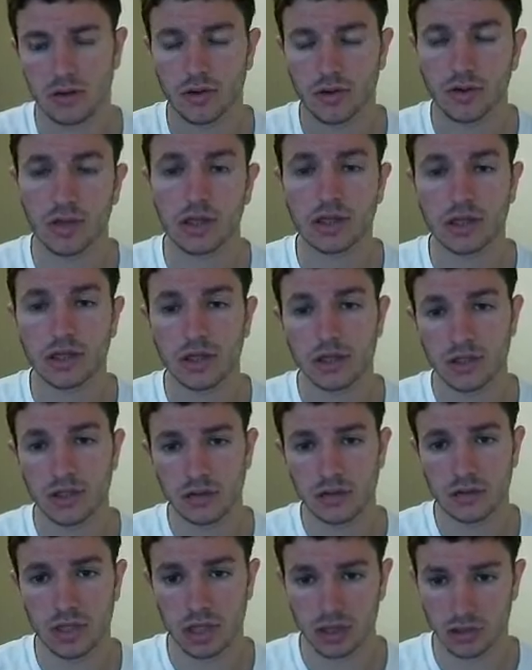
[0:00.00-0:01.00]
learning these
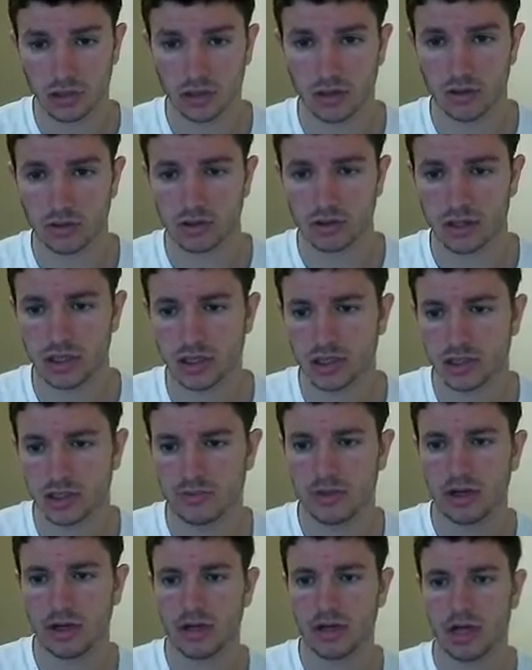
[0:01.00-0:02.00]
new technologies,
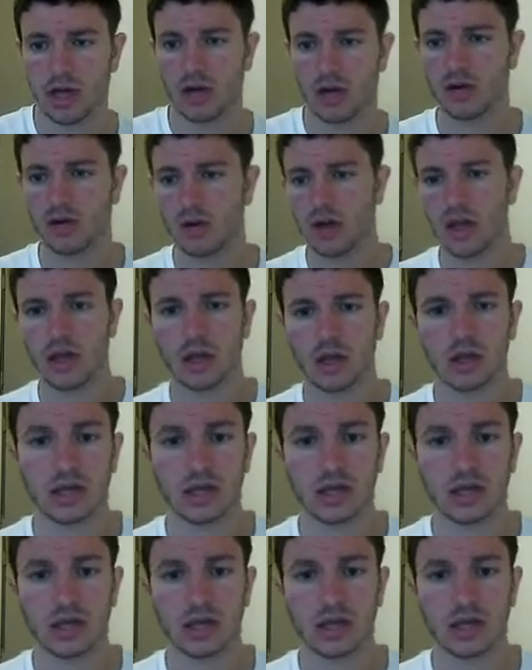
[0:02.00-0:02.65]
about how